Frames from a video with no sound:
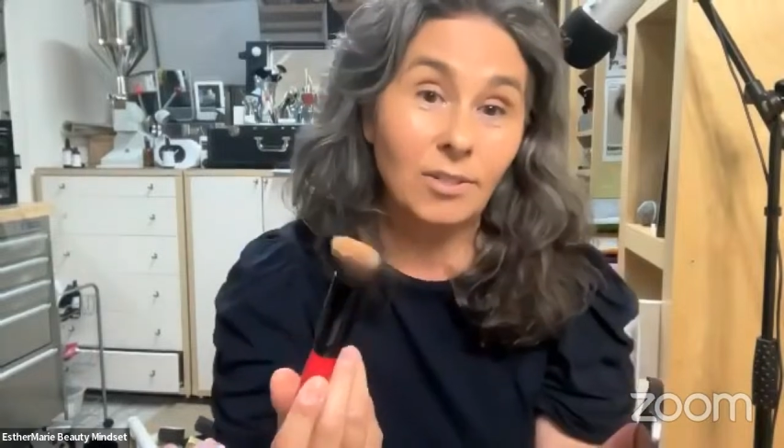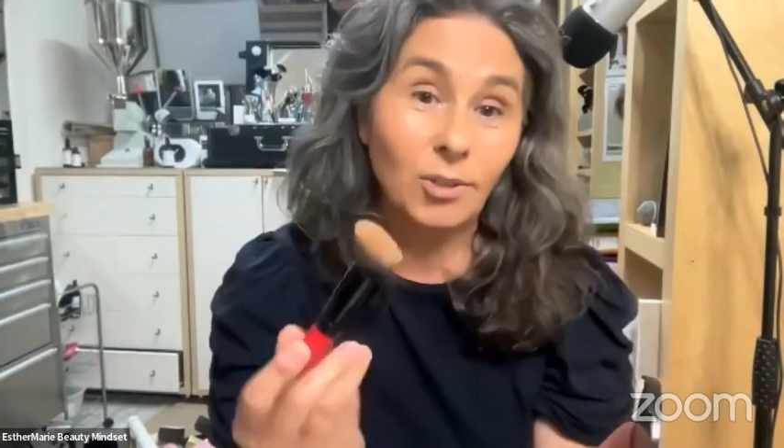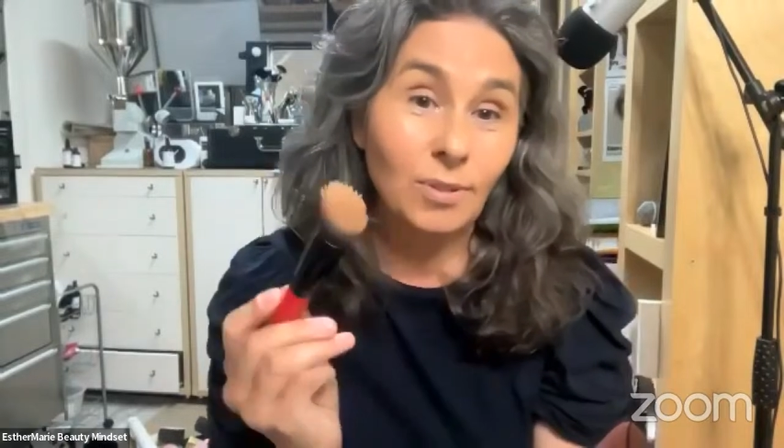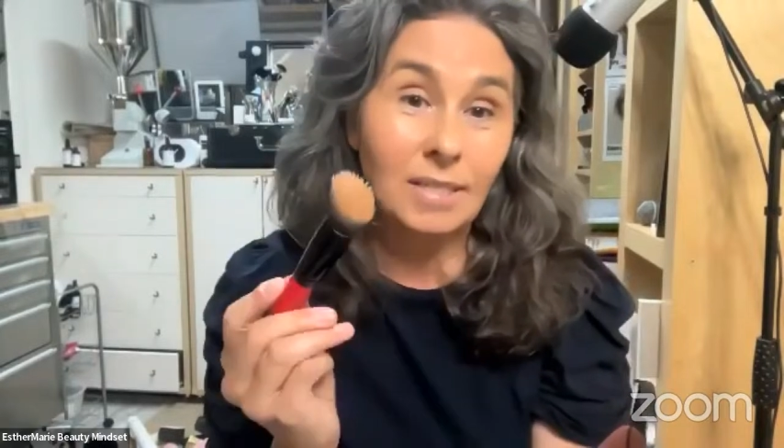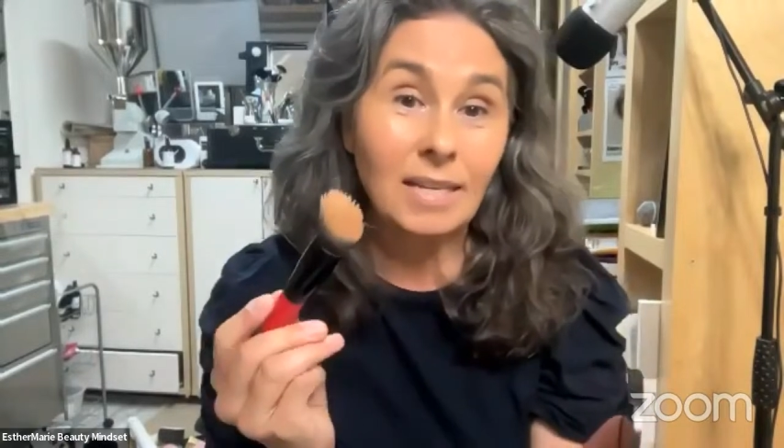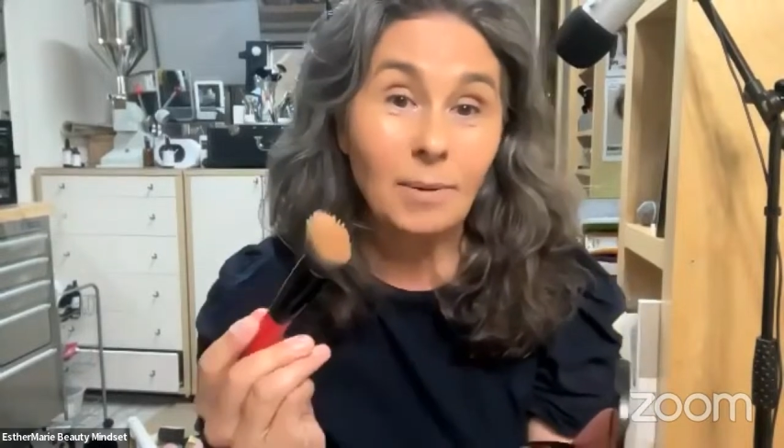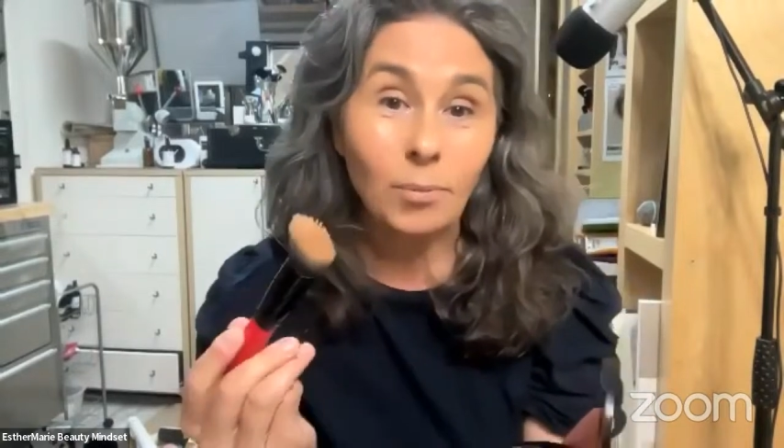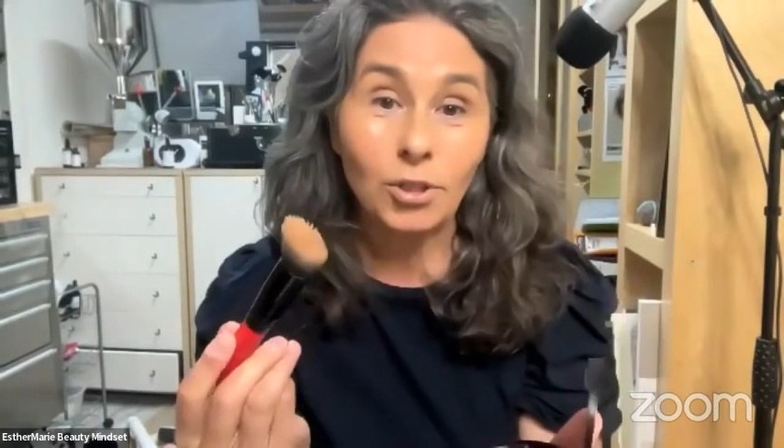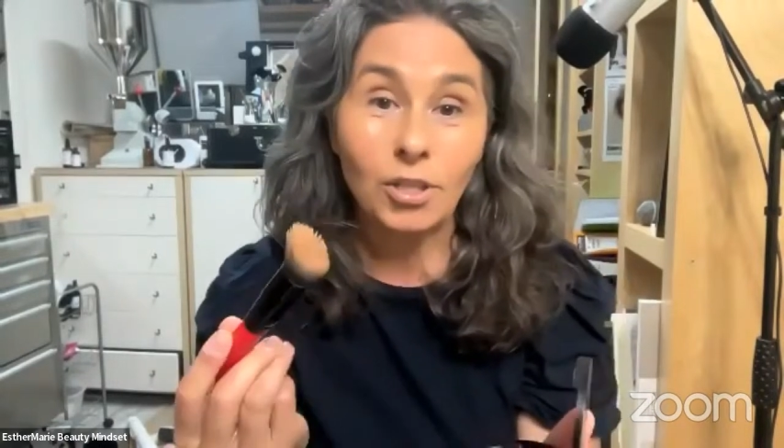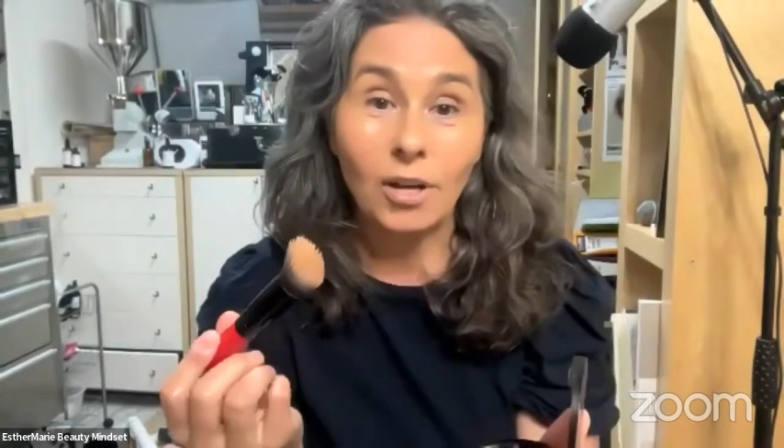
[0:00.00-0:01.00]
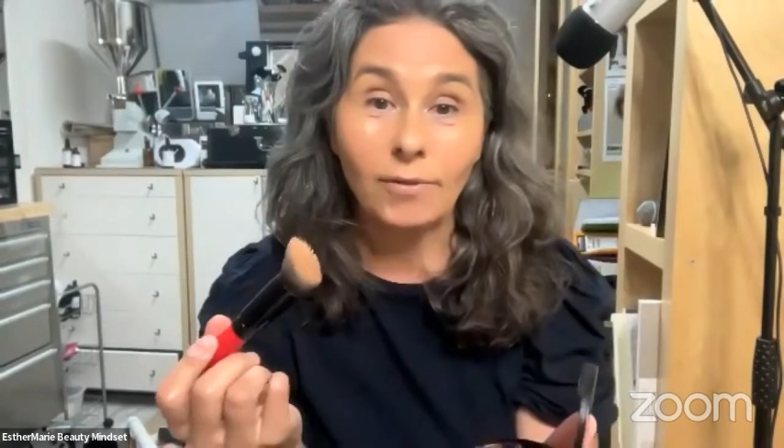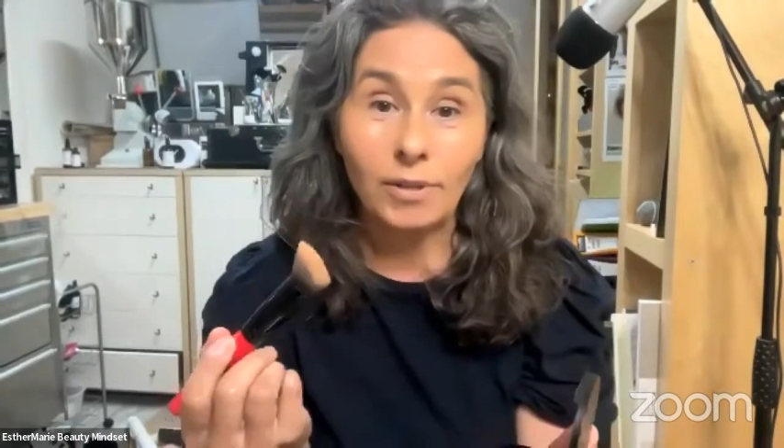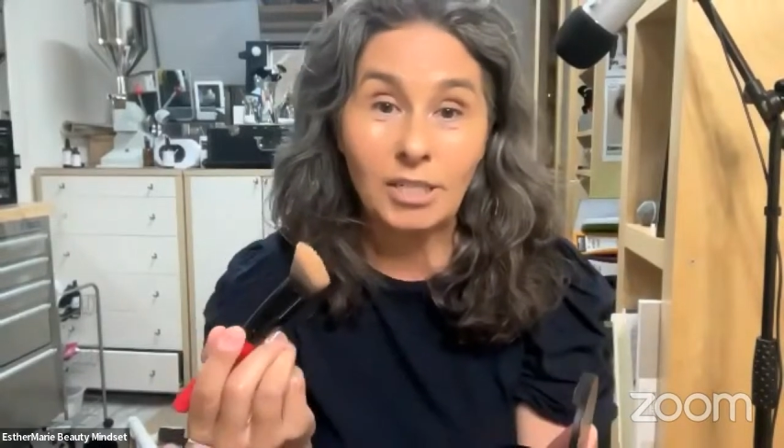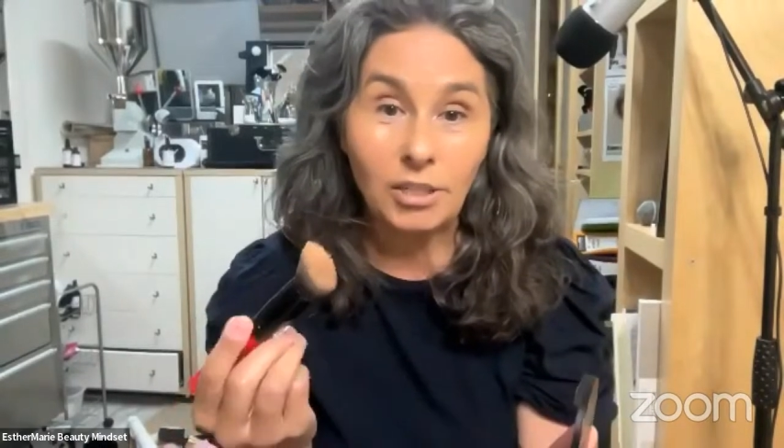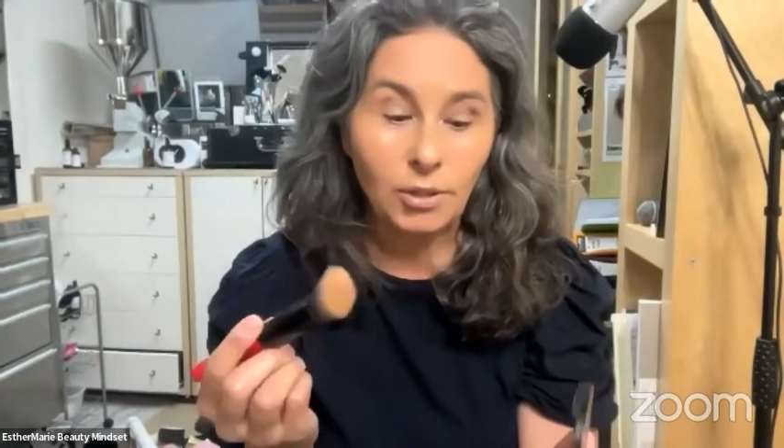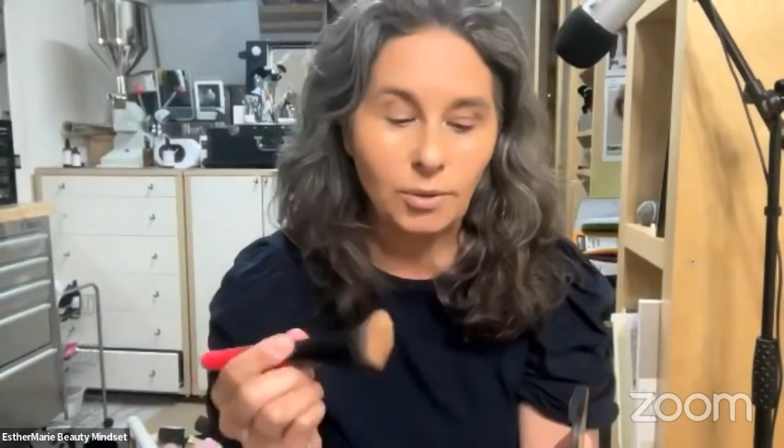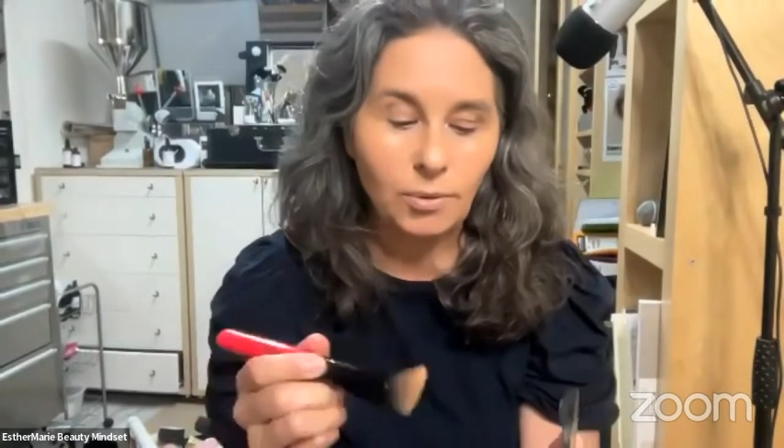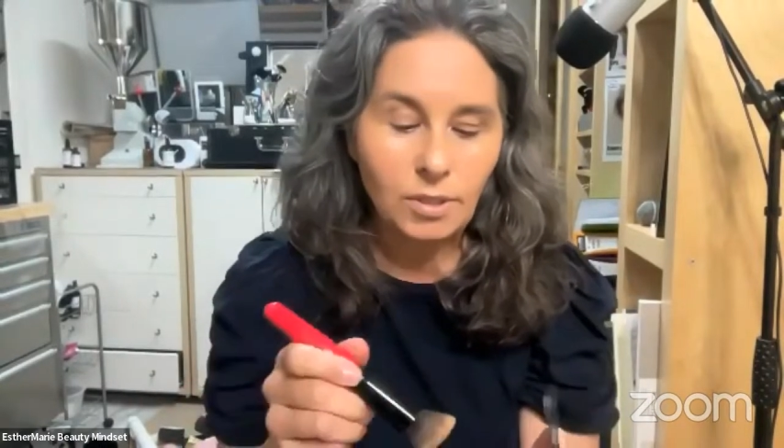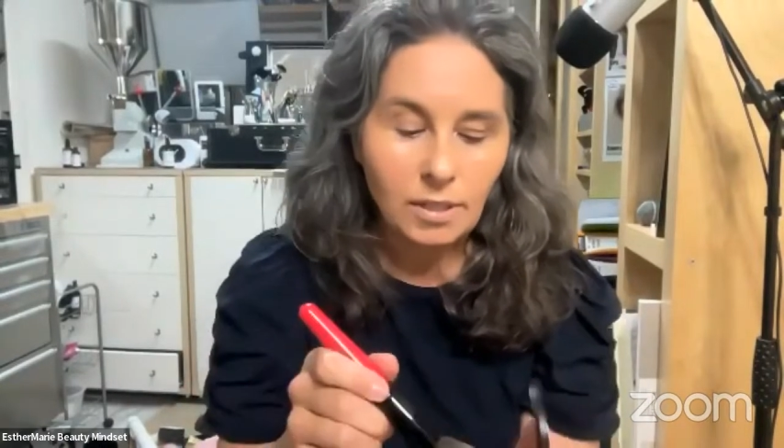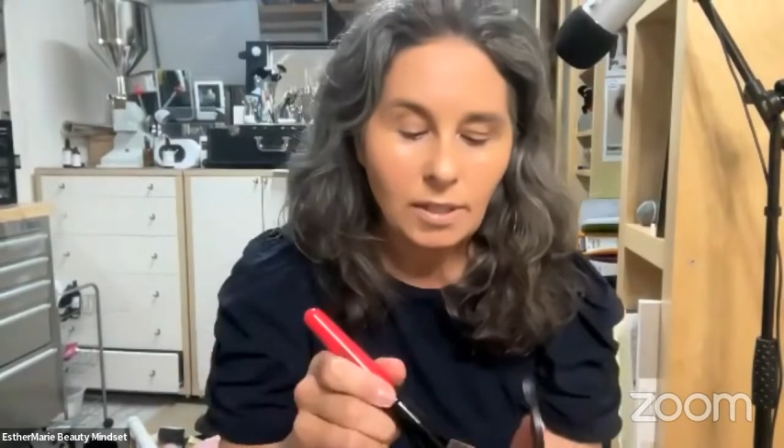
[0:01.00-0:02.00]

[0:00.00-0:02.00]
use the same brush that I've already used